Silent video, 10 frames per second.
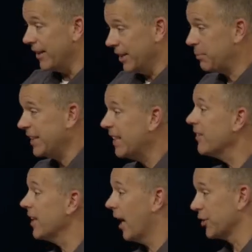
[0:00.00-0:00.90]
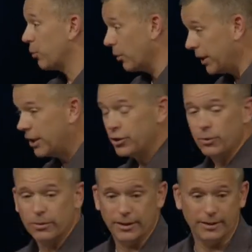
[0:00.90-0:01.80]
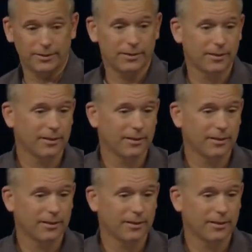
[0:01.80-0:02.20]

it. It's been given to us. What are we going to do with it?